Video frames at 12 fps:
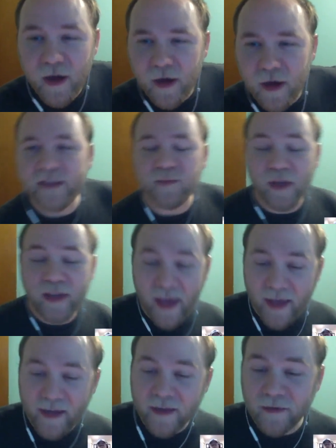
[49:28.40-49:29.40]
is
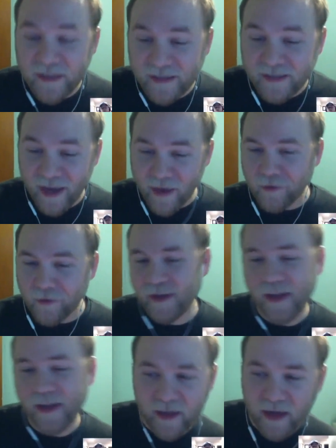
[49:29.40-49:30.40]
mechanically sound,
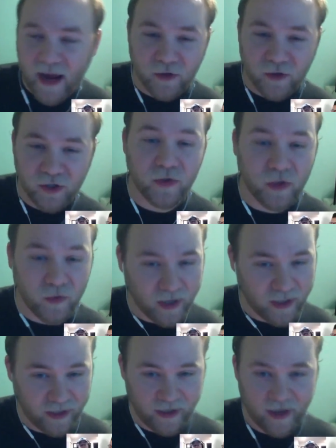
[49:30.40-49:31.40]
it can outshoot you any day.